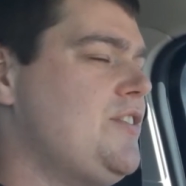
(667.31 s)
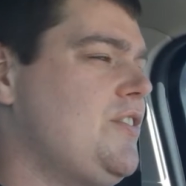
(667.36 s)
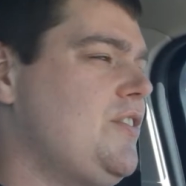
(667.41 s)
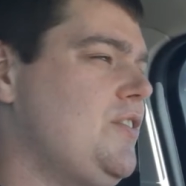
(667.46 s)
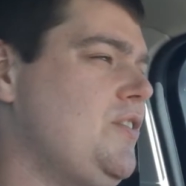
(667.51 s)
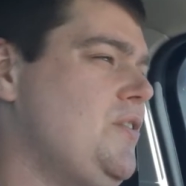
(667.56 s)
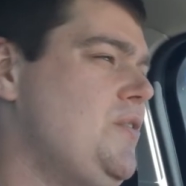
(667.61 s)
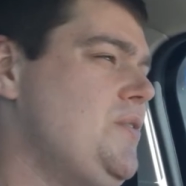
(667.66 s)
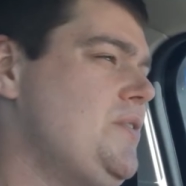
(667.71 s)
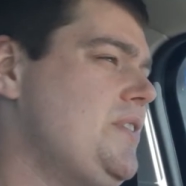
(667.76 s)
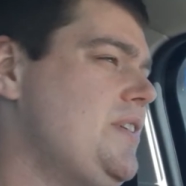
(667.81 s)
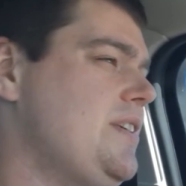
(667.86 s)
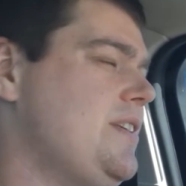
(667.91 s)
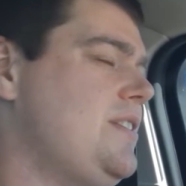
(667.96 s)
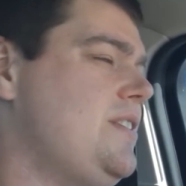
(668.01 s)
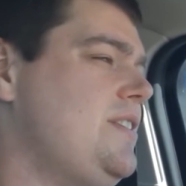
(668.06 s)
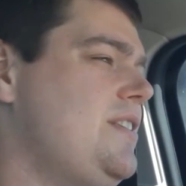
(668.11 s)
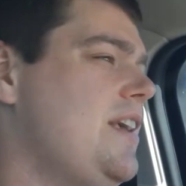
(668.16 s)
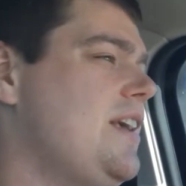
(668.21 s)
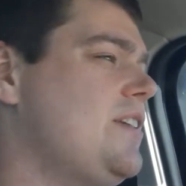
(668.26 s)
They're losing
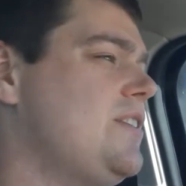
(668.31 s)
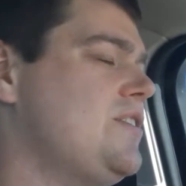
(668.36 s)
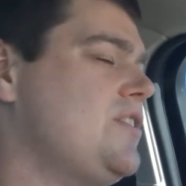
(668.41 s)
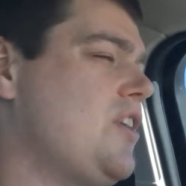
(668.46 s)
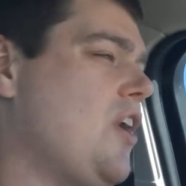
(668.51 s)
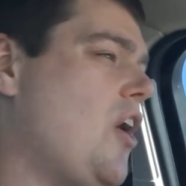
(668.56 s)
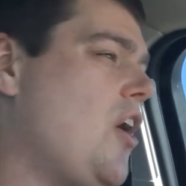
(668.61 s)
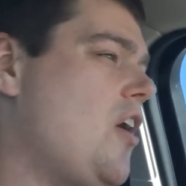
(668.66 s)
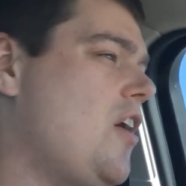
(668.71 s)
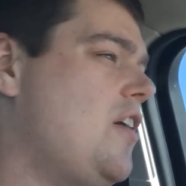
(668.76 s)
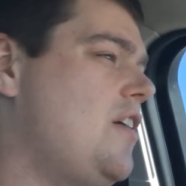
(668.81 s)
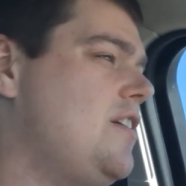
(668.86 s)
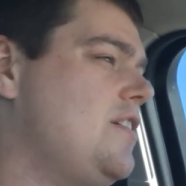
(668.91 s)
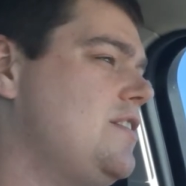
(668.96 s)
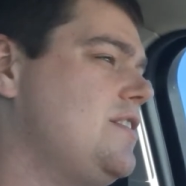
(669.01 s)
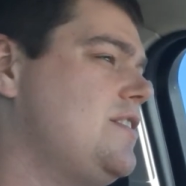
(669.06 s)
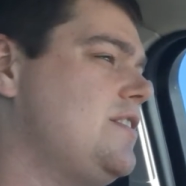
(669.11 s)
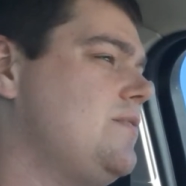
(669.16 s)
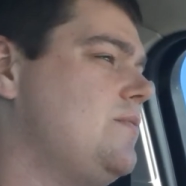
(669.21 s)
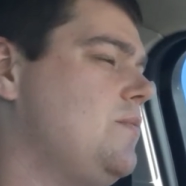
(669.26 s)
6
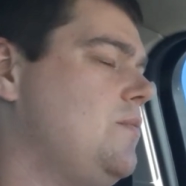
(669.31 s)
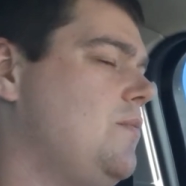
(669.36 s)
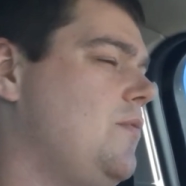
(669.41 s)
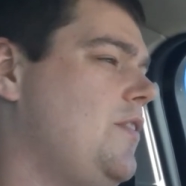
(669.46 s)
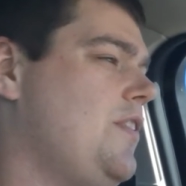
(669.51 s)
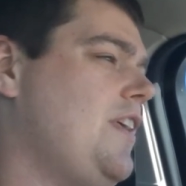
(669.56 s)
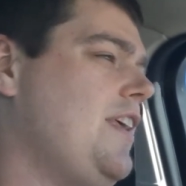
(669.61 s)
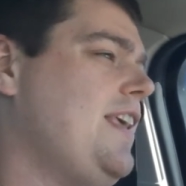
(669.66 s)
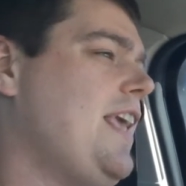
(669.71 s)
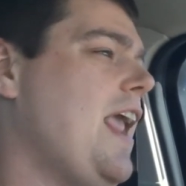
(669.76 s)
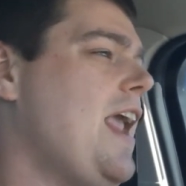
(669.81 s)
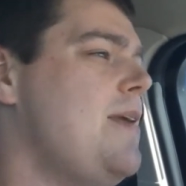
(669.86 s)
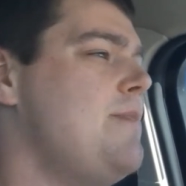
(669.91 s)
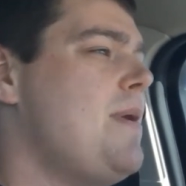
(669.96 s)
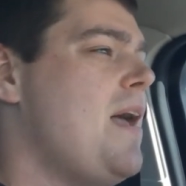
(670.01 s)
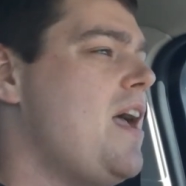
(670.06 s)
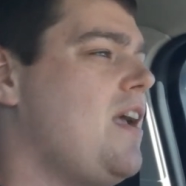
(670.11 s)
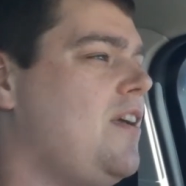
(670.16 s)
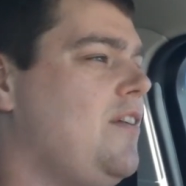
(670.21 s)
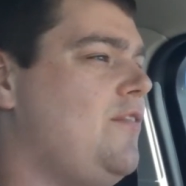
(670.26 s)
cards with a gain
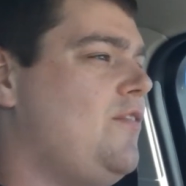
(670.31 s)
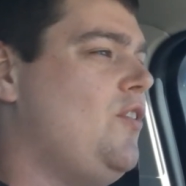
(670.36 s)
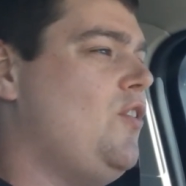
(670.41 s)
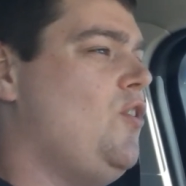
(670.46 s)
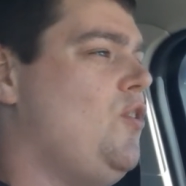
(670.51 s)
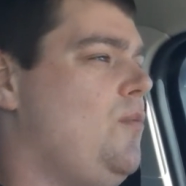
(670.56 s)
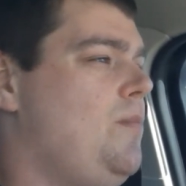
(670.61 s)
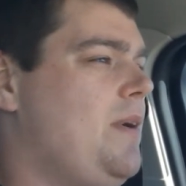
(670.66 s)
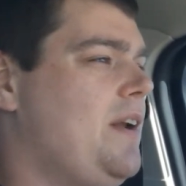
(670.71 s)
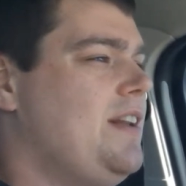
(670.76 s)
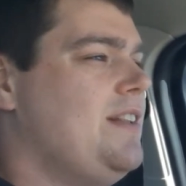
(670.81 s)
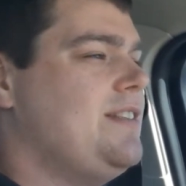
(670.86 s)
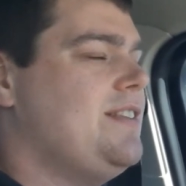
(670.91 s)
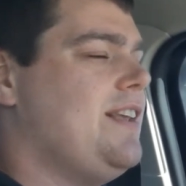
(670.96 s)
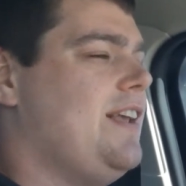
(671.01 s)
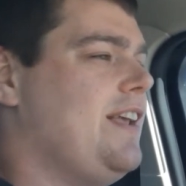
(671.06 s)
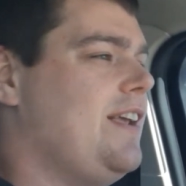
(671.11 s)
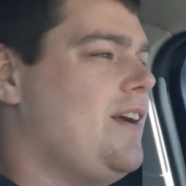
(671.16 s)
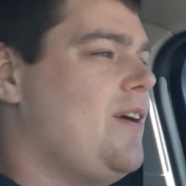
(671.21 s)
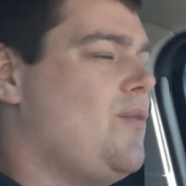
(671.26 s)
back of 2, but it's
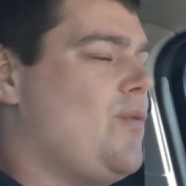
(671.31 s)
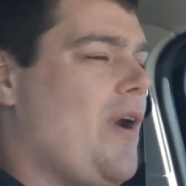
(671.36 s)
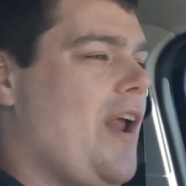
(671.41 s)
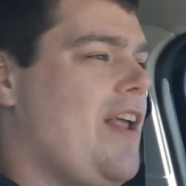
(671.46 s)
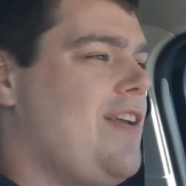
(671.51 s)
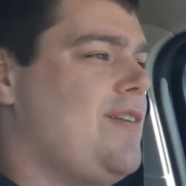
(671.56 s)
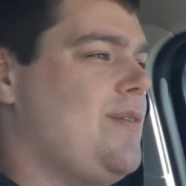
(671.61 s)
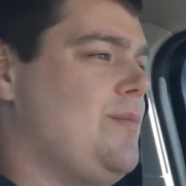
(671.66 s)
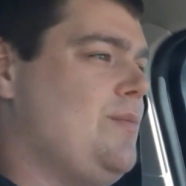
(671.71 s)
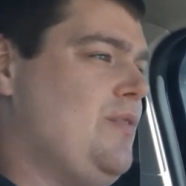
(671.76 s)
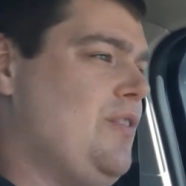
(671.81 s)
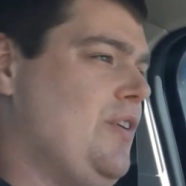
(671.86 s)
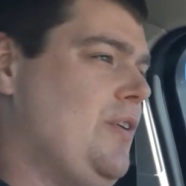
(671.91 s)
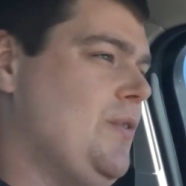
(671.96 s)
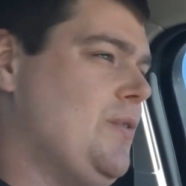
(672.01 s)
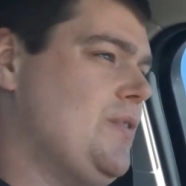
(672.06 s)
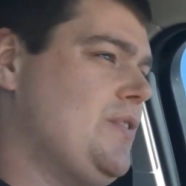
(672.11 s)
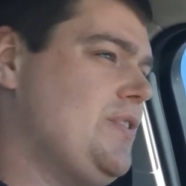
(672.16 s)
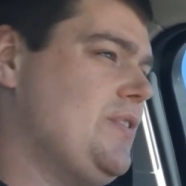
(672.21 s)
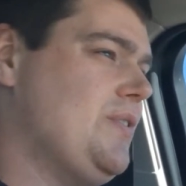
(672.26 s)
like a random
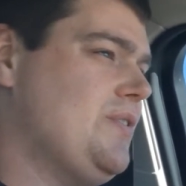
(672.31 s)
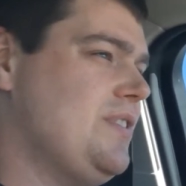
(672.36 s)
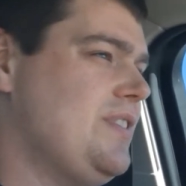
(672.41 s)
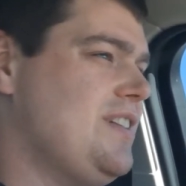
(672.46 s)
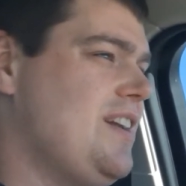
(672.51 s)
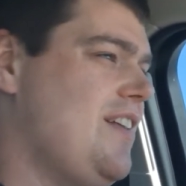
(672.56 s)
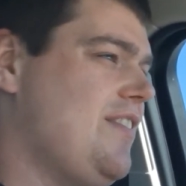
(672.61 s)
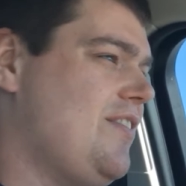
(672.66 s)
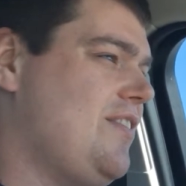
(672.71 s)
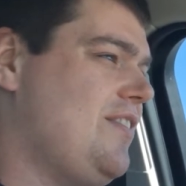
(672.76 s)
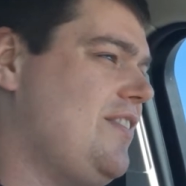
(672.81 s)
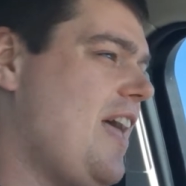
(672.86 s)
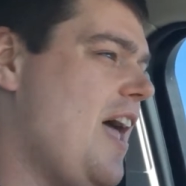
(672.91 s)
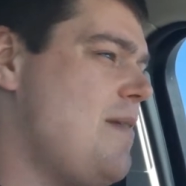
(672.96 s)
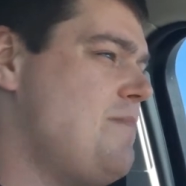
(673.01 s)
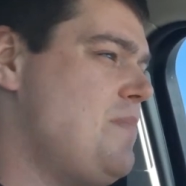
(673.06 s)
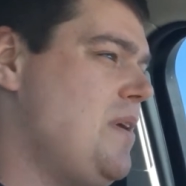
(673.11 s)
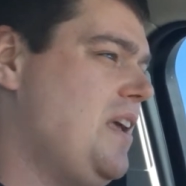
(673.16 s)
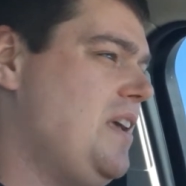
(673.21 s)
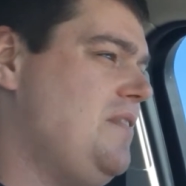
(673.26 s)
2, so it's not
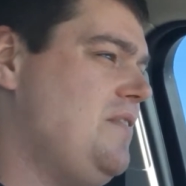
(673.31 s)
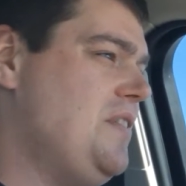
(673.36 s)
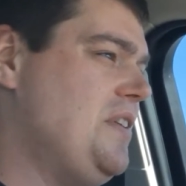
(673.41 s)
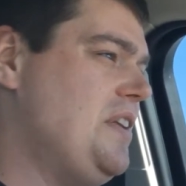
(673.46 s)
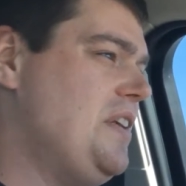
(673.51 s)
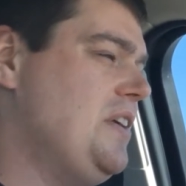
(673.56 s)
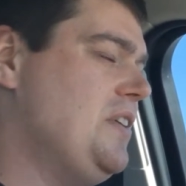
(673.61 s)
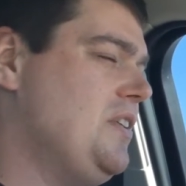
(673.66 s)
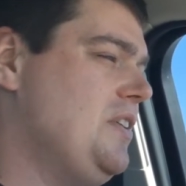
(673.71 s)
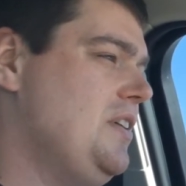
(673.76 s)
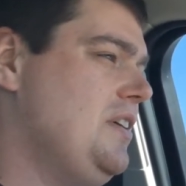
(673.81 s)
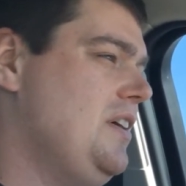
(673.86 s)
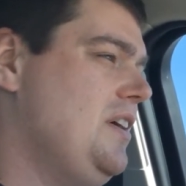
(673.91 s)
that big of a deal.